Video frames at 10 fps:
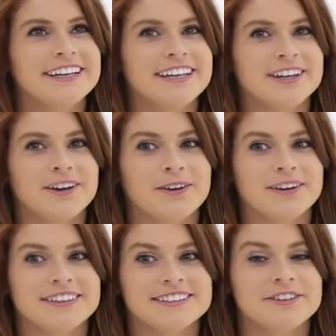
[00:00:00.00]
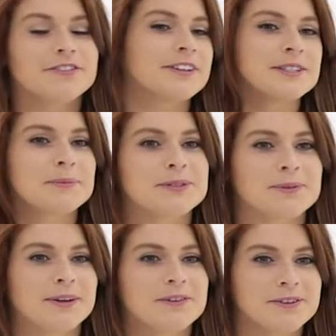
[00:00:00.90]
you know, a difference
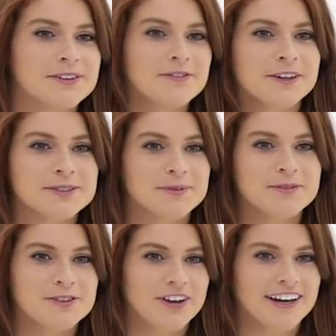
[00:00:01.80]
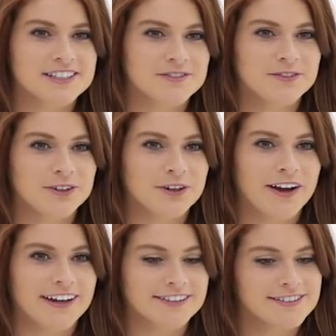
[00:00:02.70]
between when you first moved to Jacksonville
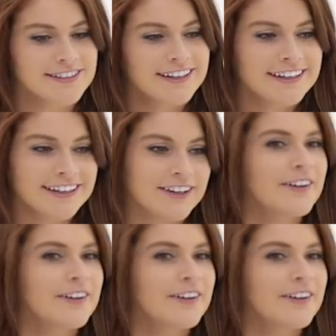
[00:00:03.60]
as you know,